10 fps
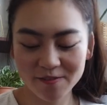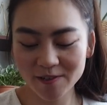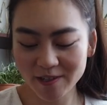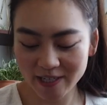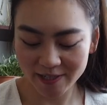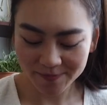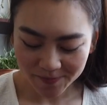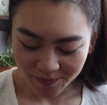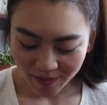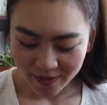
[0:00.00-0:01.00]
for
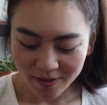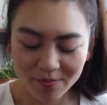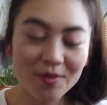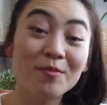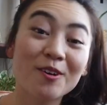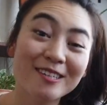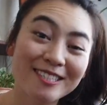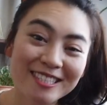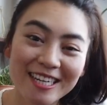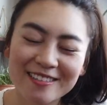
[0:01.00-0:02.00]

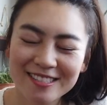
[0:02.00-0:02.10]
Memorial Day.